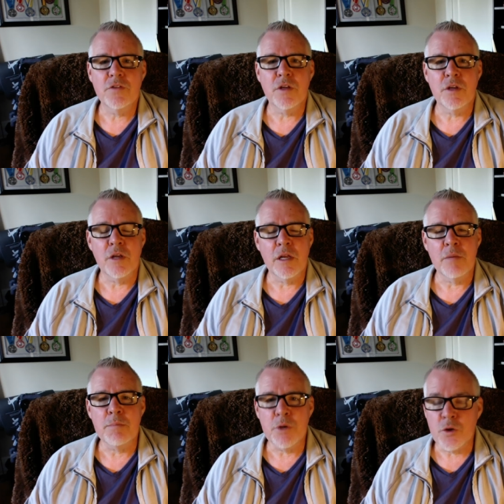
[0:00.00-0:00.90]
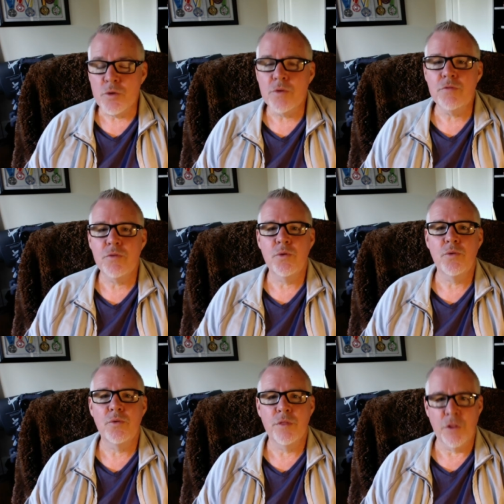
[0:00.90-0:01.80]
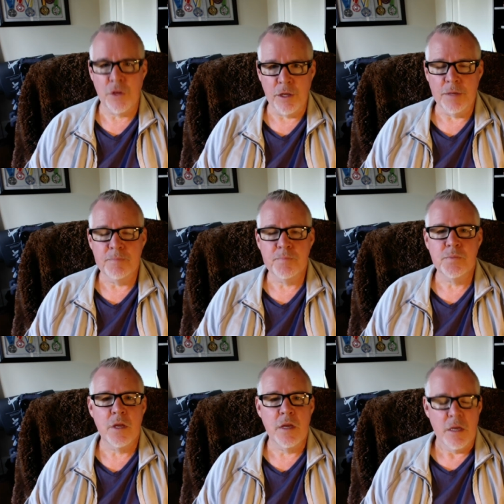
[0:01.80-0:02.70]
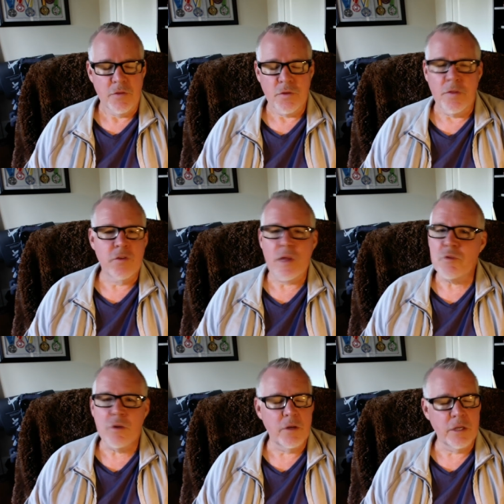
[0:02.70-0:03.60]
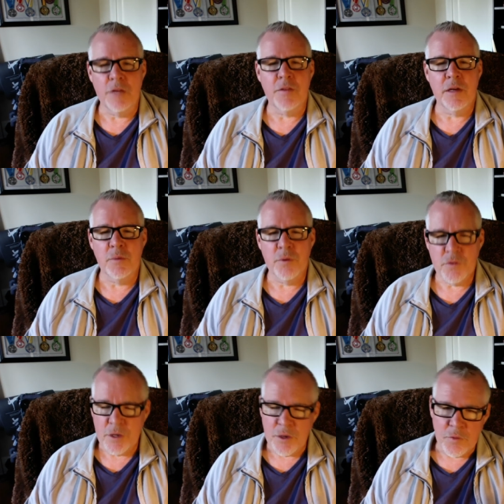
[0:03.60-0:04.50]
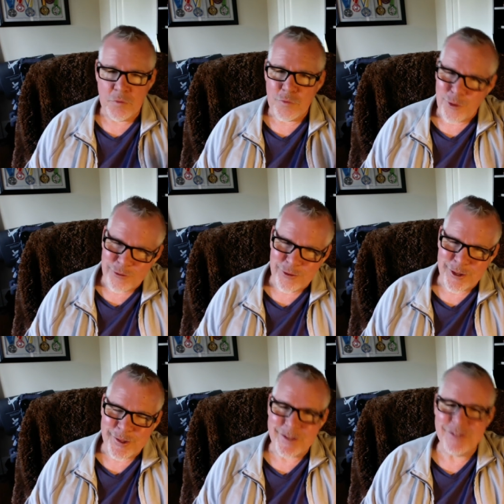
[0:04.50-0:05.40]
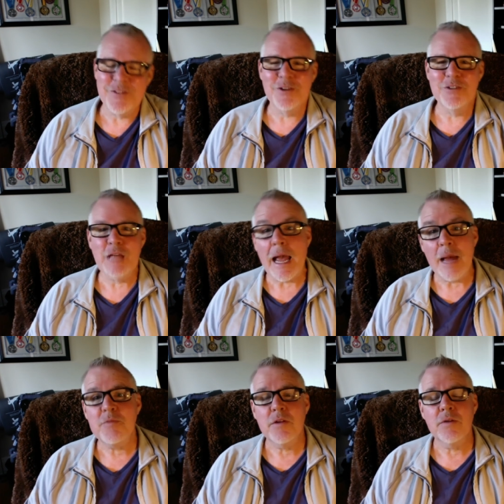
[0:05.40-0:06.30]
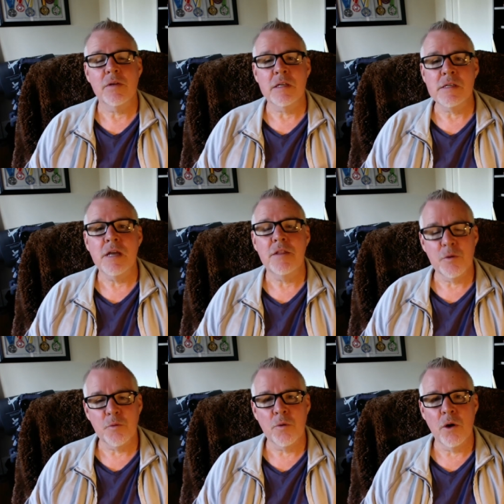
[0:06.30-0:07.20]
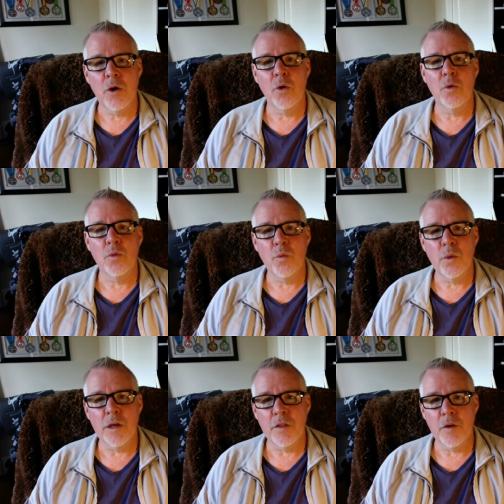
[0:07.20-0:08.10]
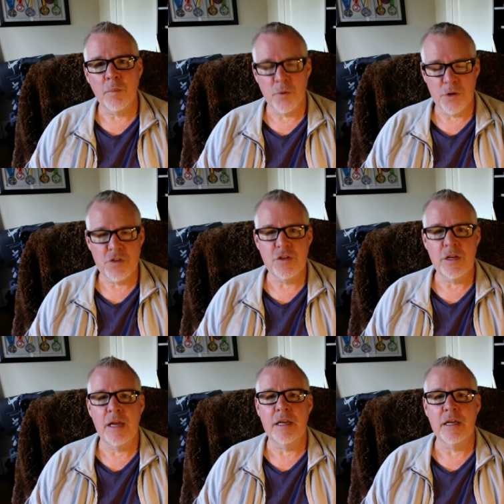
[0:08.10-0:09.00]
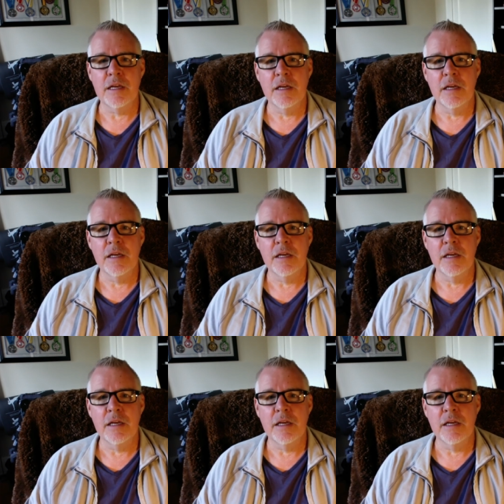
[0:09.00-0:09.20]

and, and beautiful thing. So there's absolutely nothing. I want to say on the forefront of this, there's absolutely nothing wrong with appreciating